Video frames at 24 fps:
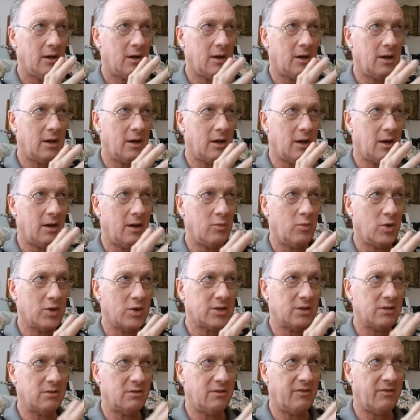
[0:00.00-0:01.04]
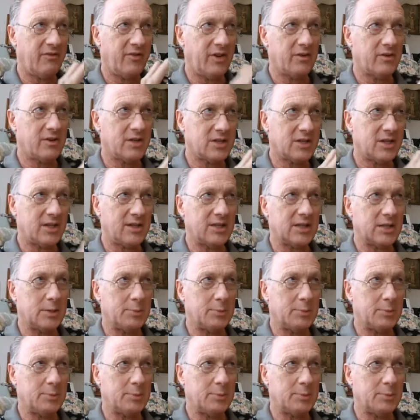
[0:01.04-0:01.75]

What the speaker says: I wasn't focusing